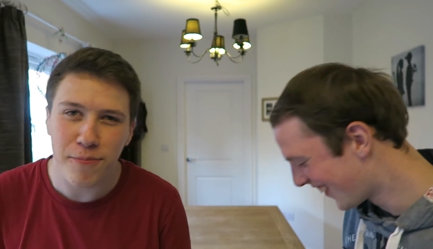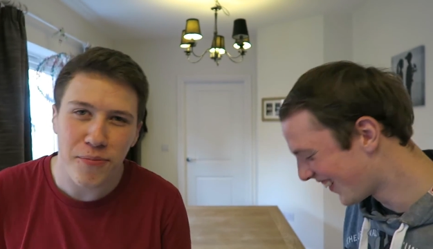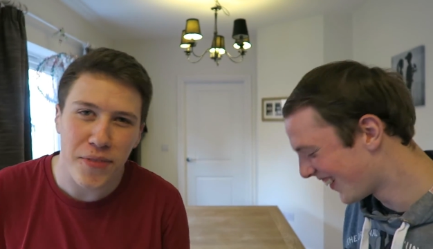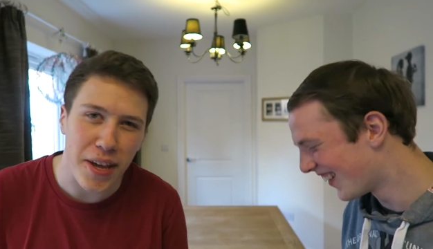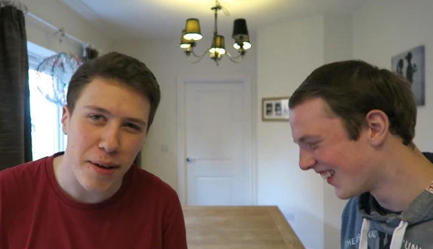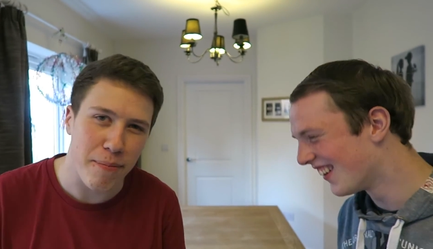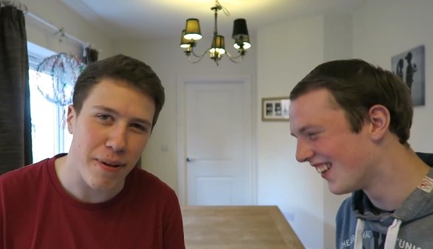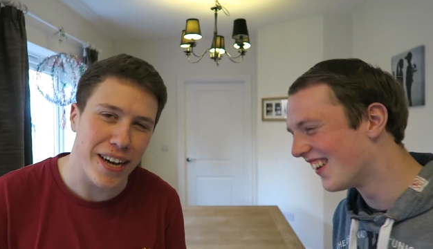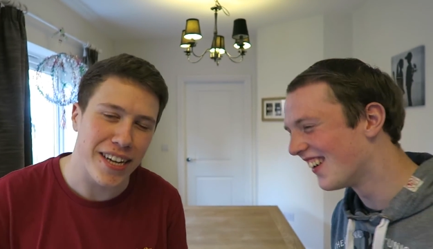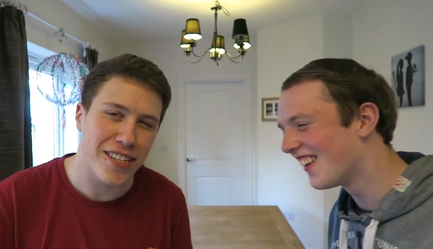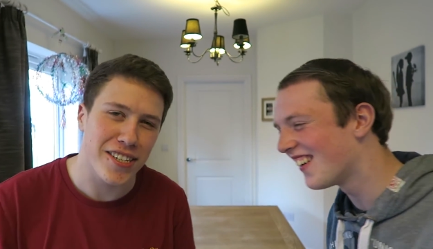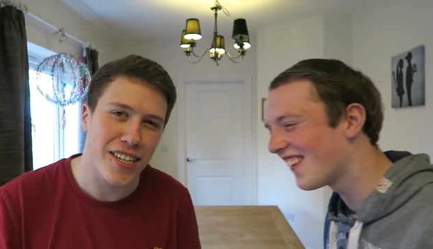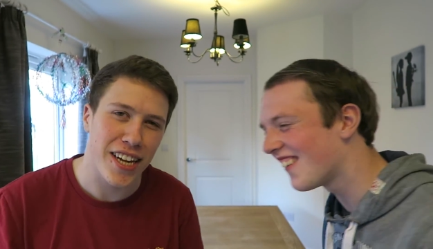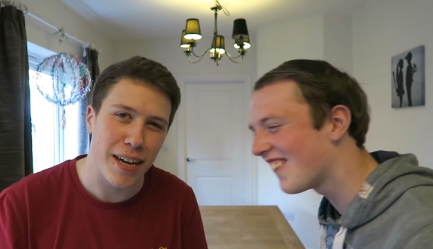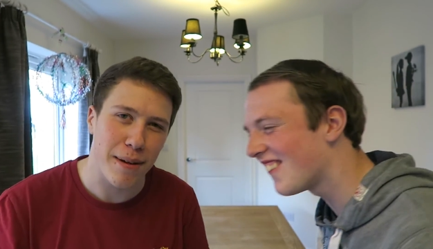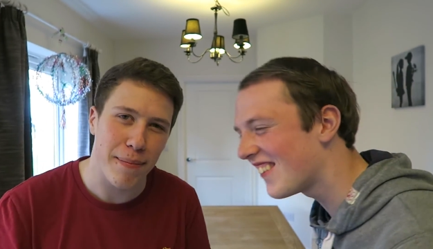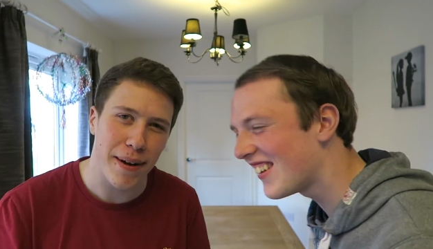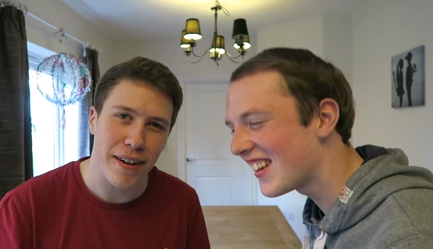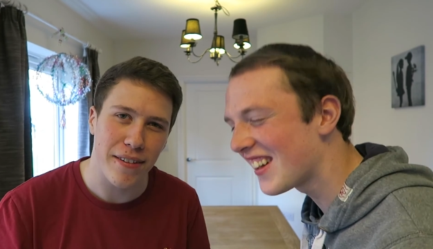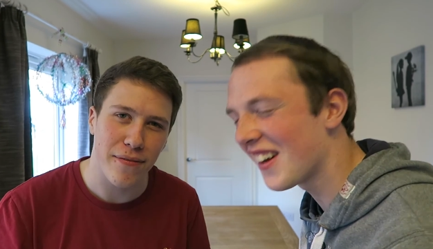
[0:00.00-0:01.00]
Speaker 1: It may just take
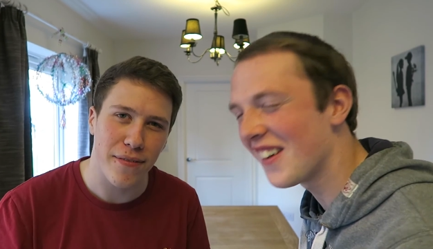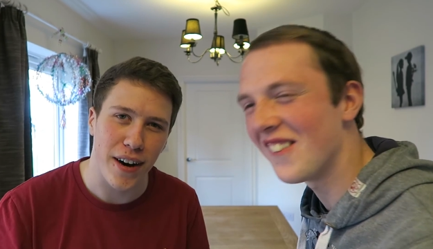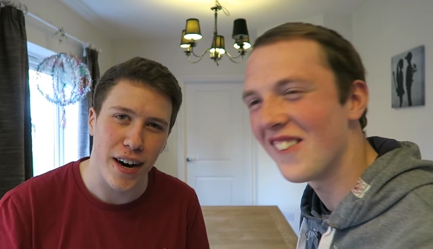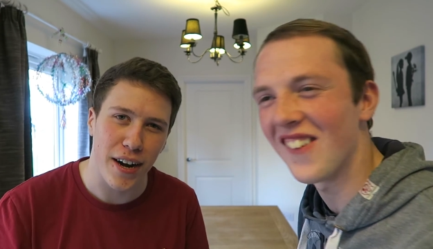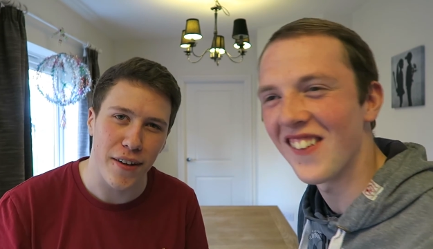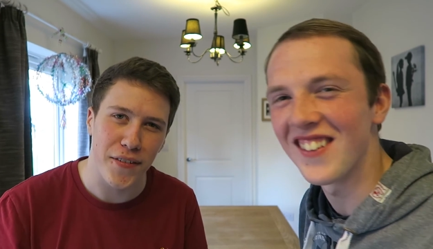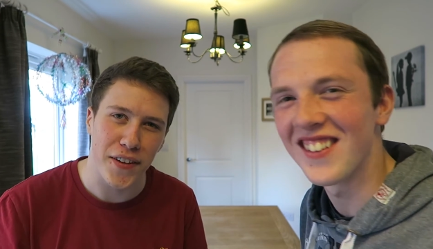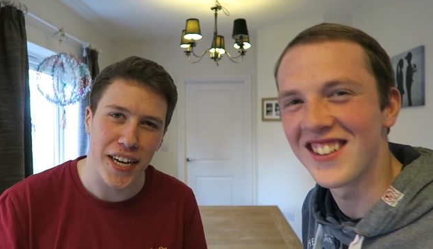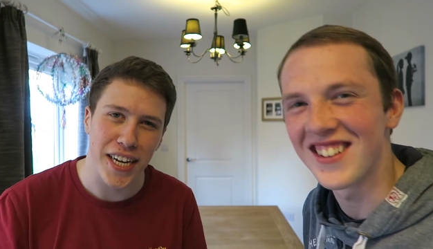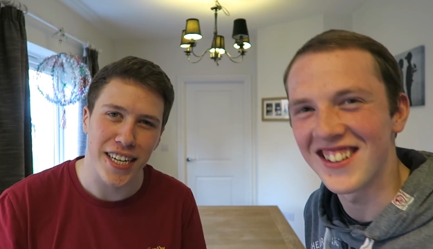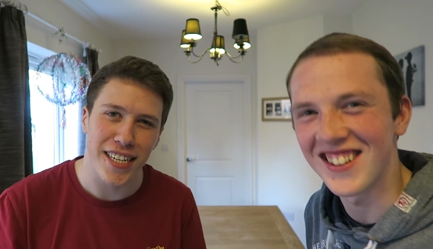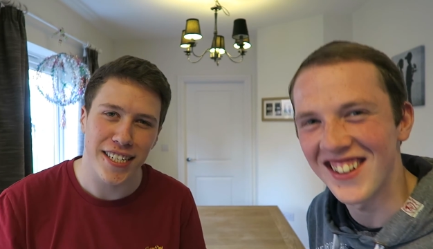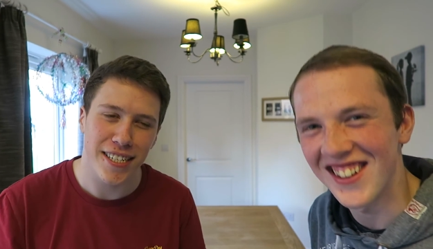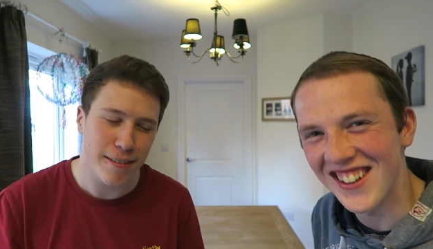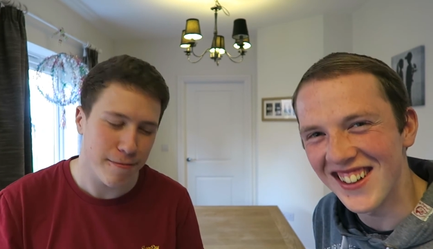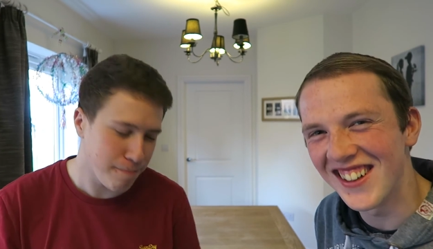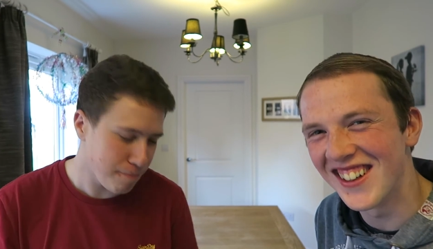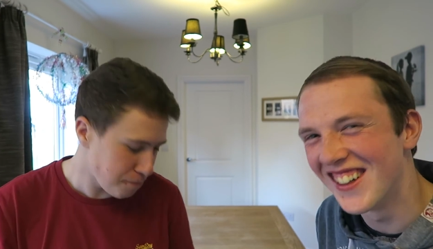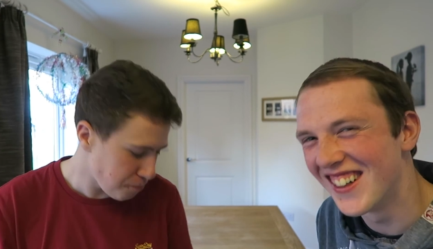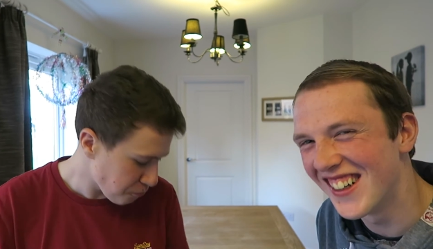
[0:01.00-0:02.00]
like 5
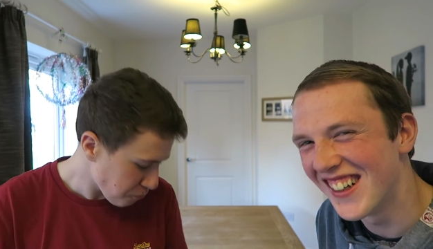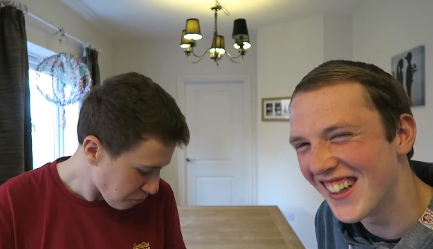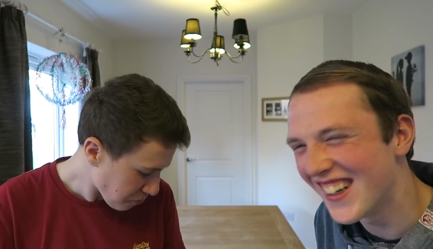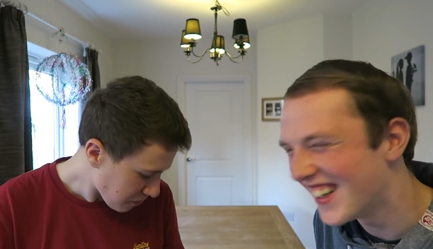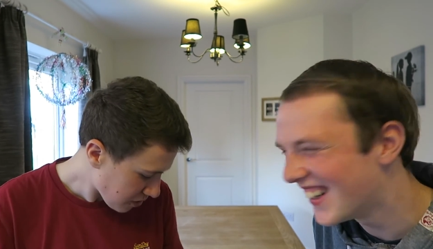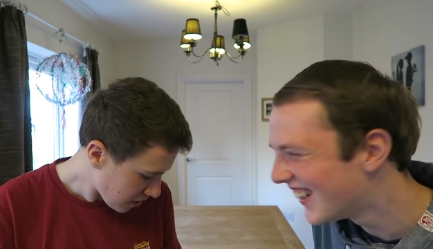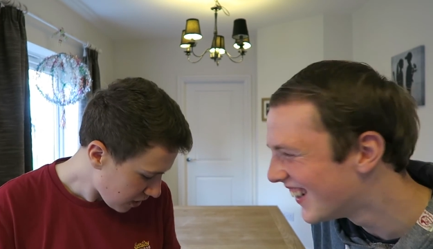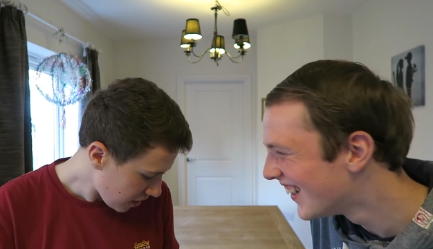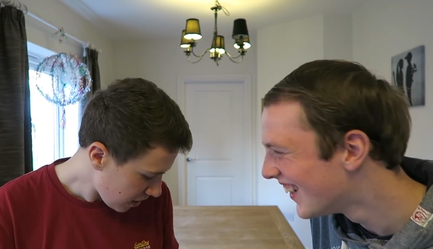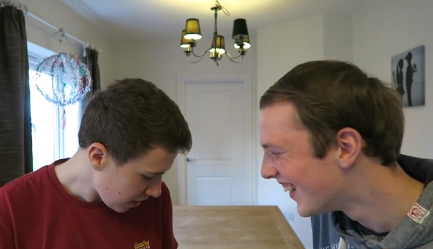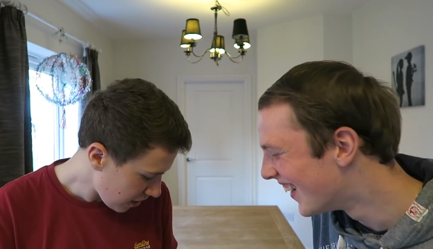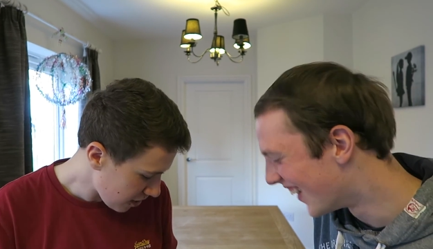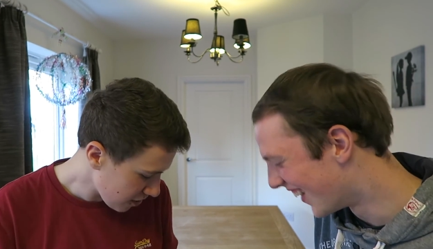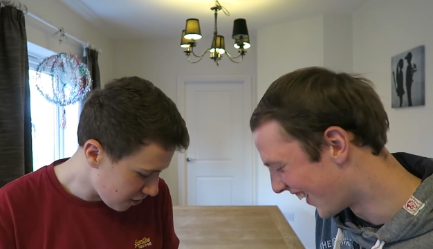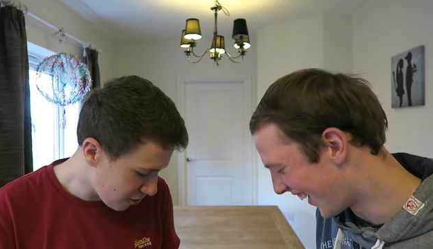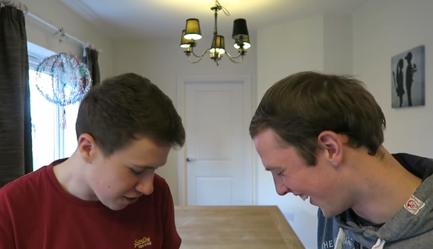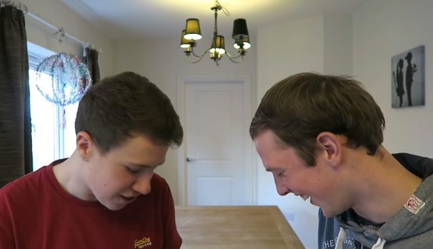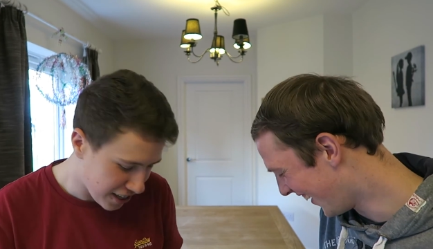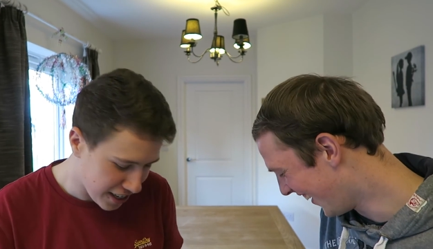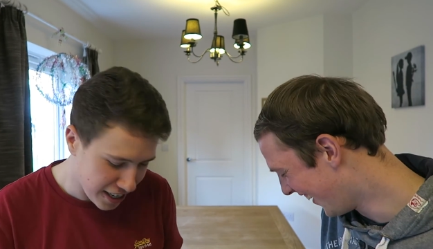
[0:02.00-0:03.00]
years. We don't want to.
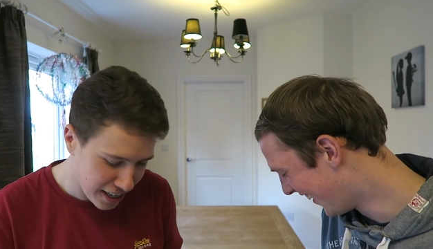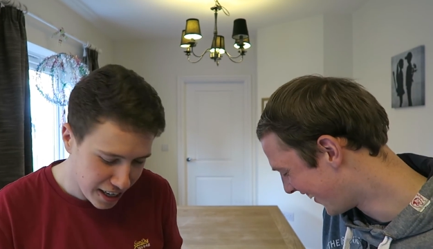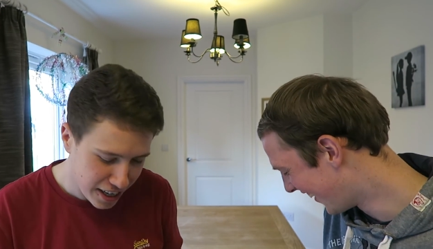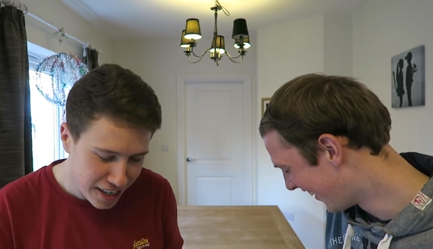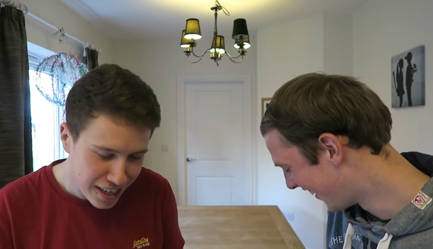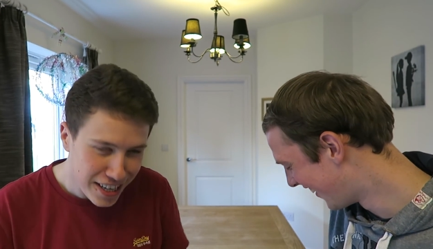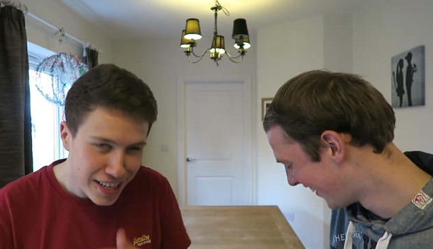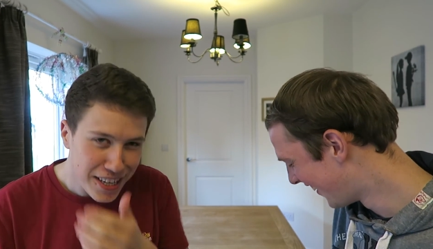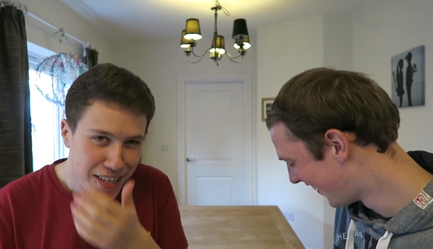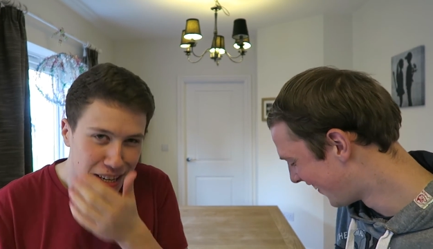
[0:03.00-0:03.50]
Alright.